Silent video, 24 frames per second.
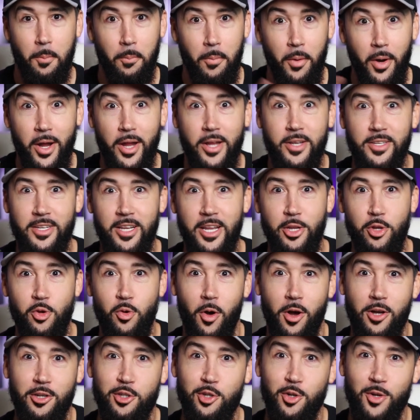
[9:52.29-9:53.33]
But then
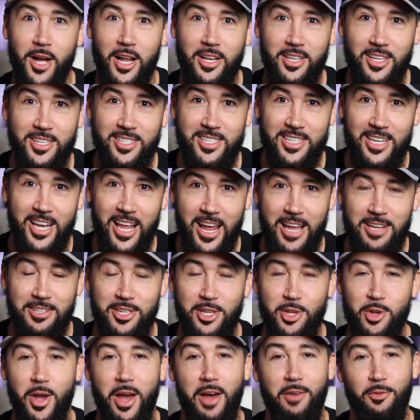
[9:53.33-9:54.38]
you also got the slaves,
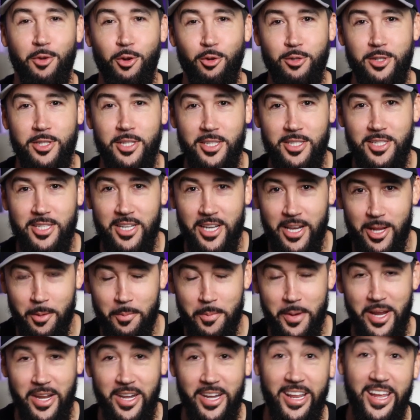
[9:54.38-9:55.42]
and you have Lucius and
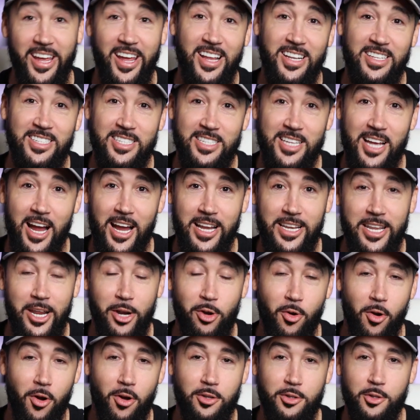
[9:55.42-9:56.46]
them in the inside
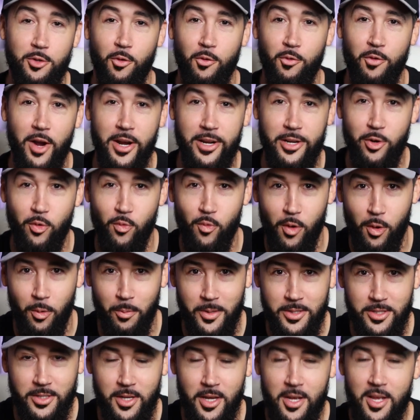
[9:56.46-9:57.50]
that are also fighting the
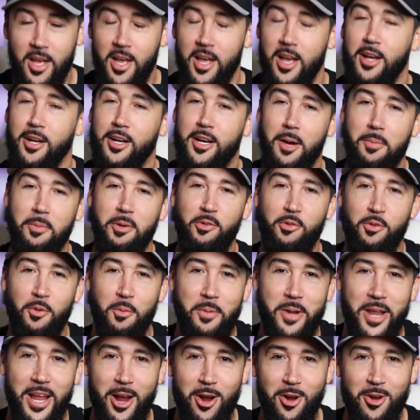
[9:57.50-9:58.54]
Romans. Coming
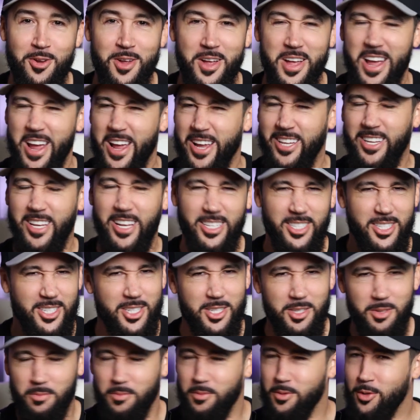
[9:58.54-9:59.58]
from there, it
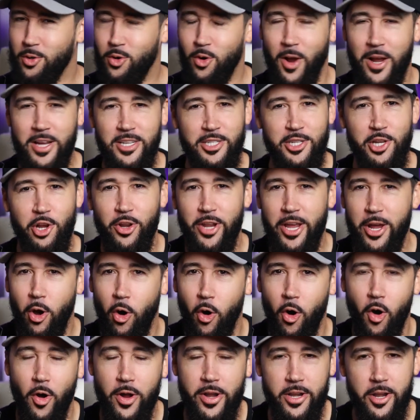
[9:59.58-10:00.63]
gets crazier. They
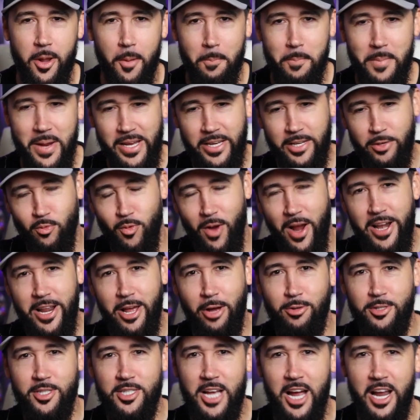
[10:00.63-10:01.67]
all end up meeting right
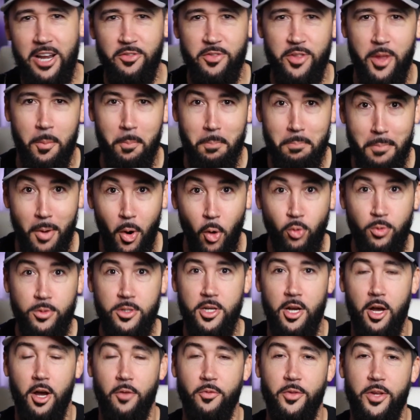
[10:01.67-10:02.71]
outside of the moat
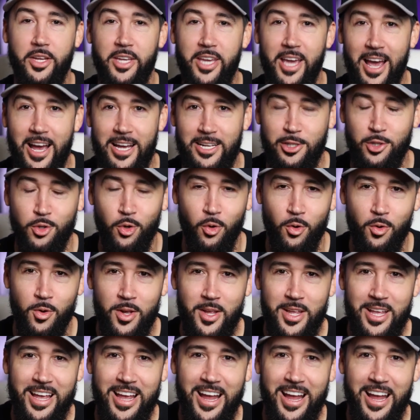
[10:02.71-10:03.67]
of the castle.